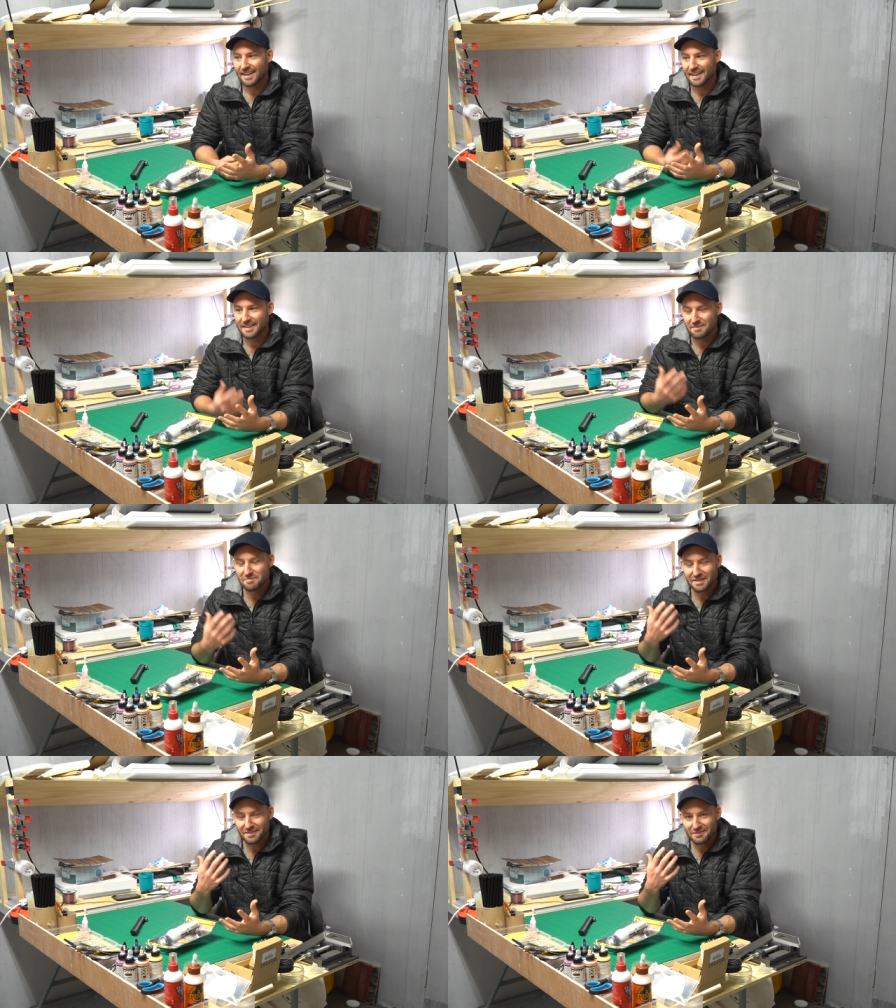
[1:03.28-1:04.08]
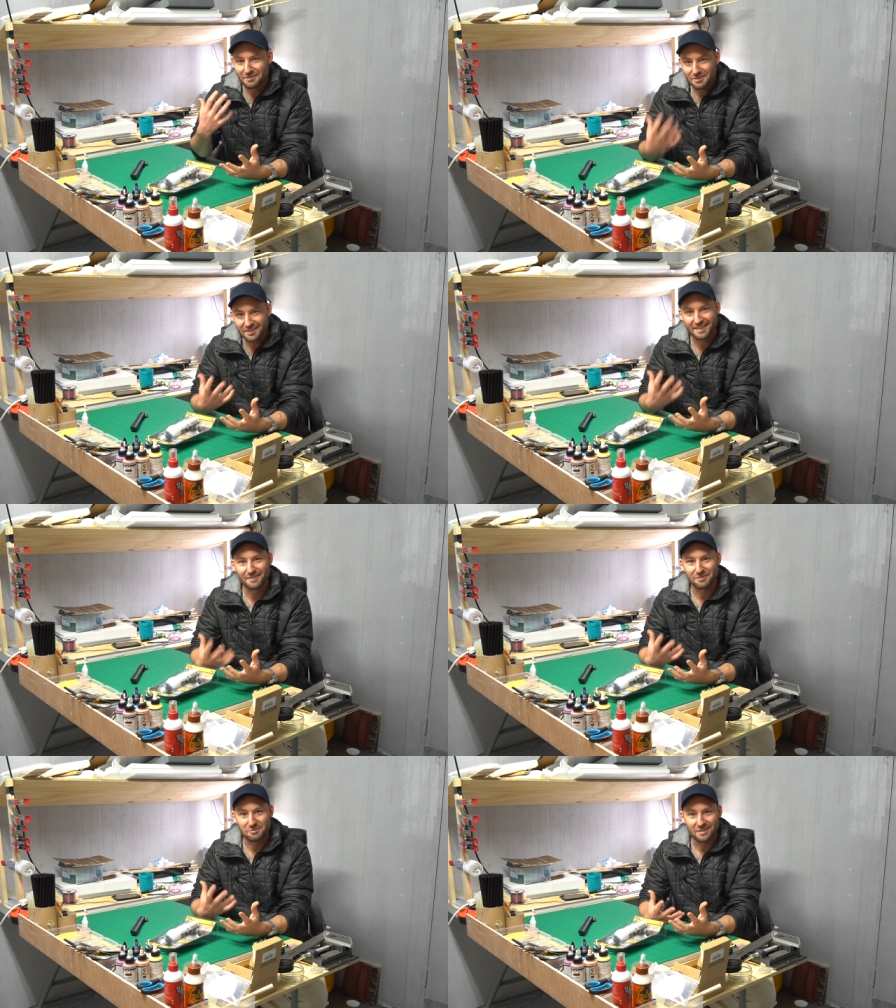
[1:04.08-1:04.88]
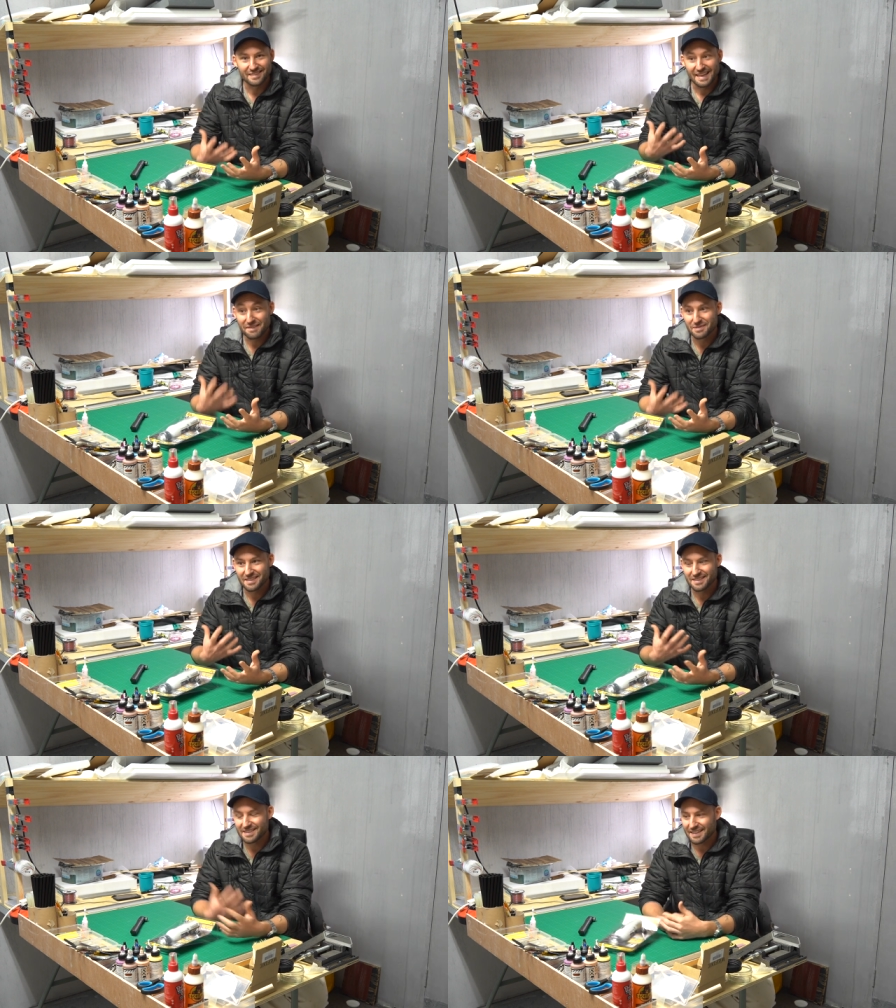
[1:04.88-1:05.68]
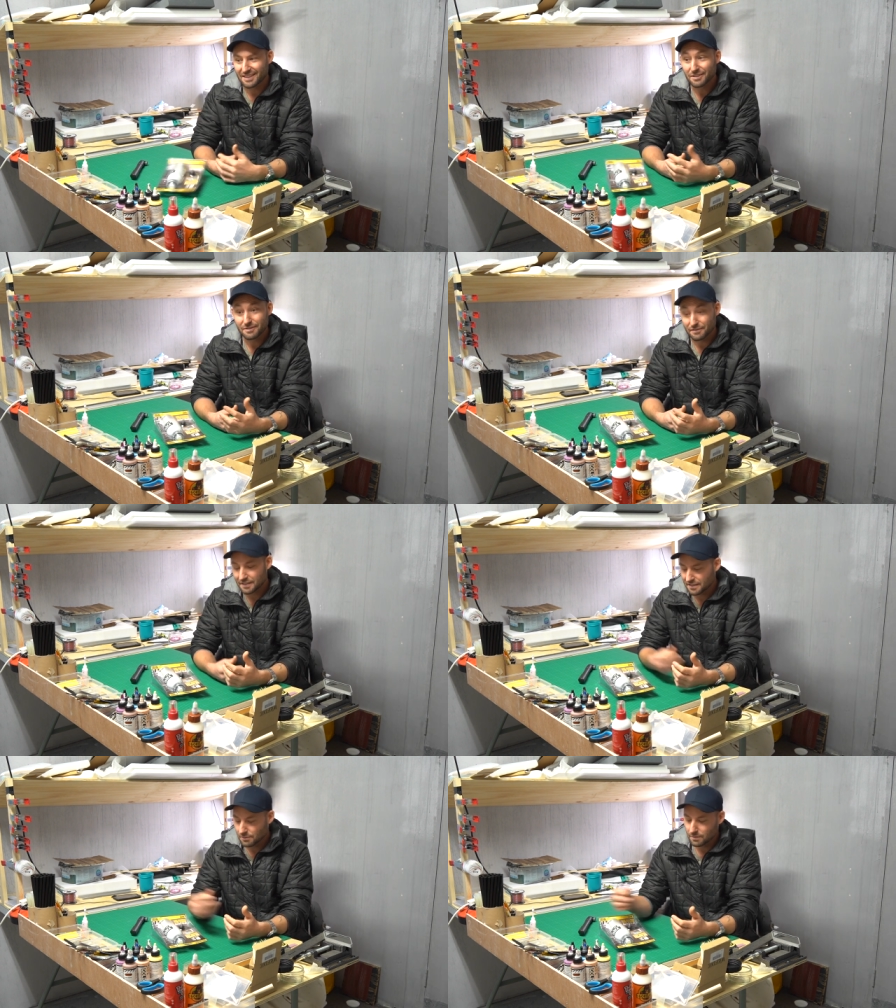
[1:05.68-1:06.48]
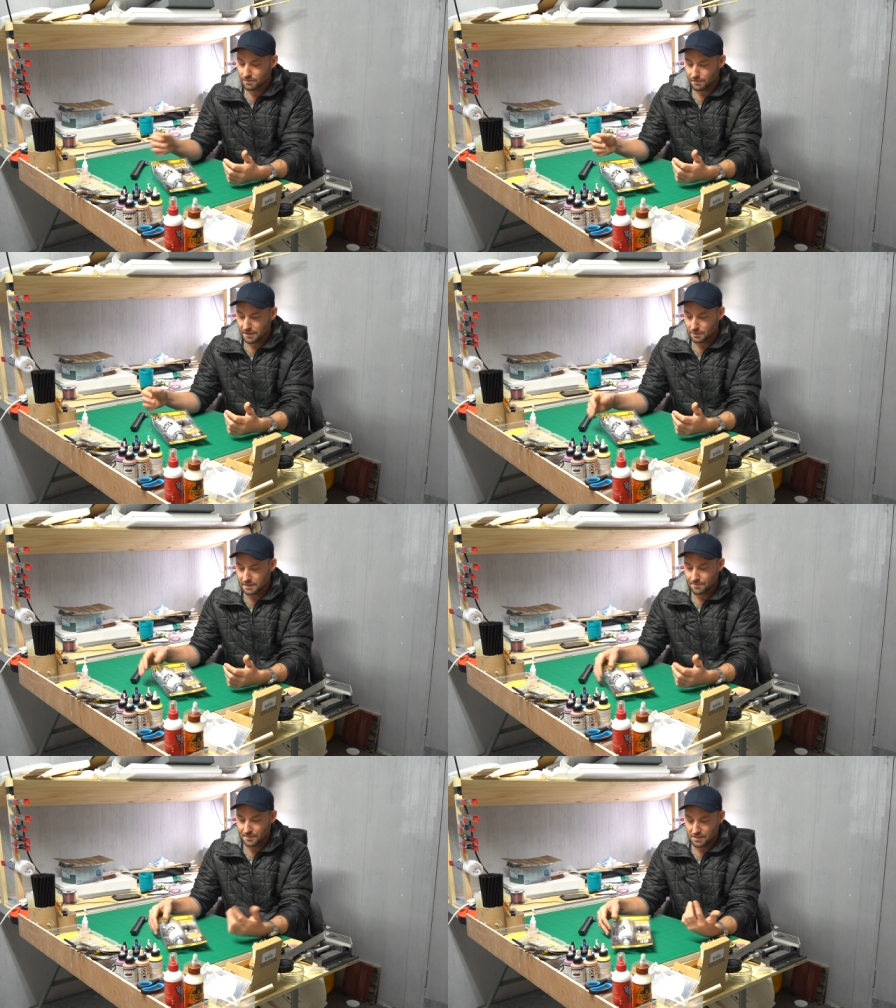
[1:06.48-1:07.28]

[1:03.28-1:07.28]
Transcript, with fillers: And I've been looking for one ever since, and I couldn't find one.